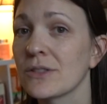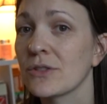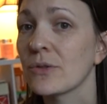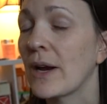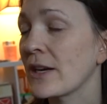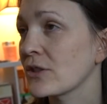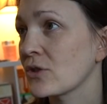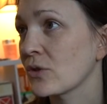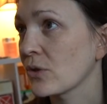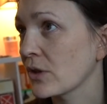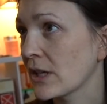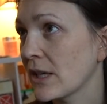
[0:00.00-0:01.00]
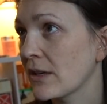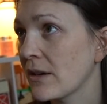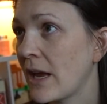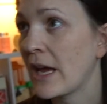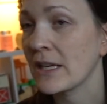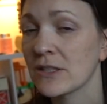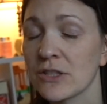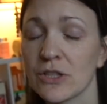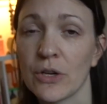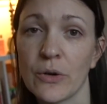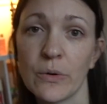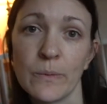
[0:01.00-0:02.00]
to externally. And
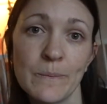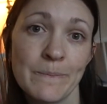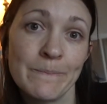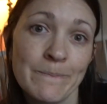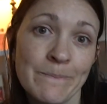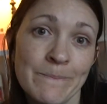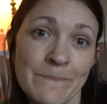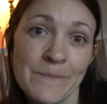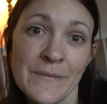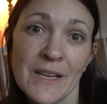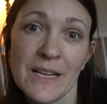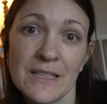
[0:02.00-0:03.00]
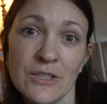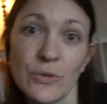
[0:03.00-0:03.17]
so to